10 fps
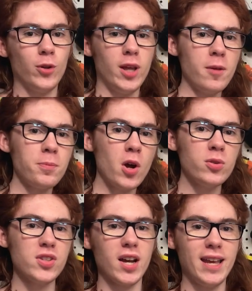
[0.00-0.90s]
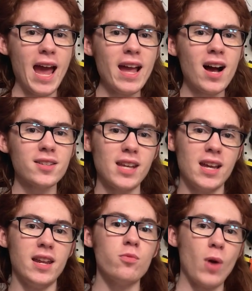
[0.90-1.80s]
Hypnos, a Chaos,
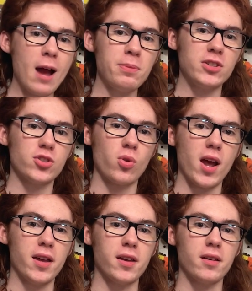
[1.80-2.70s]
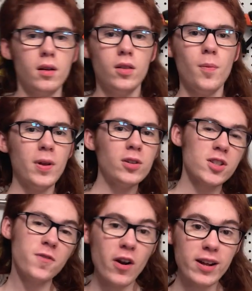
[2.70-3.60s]
and a Rapidstrike. The build
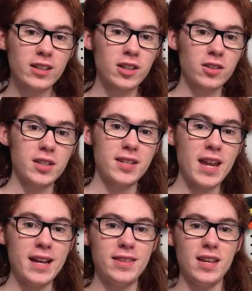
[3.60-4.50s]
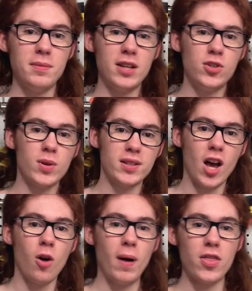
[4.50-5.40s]
is very clearly snake-themed, as you can
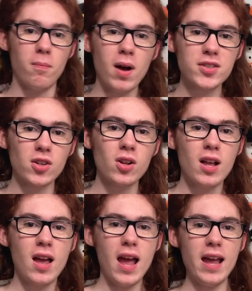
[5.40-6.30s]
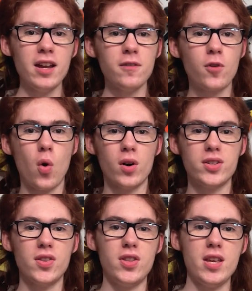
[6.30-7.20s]
tell by the muzzle, and of
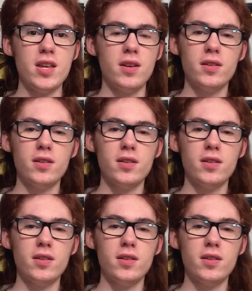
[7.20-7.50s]
course the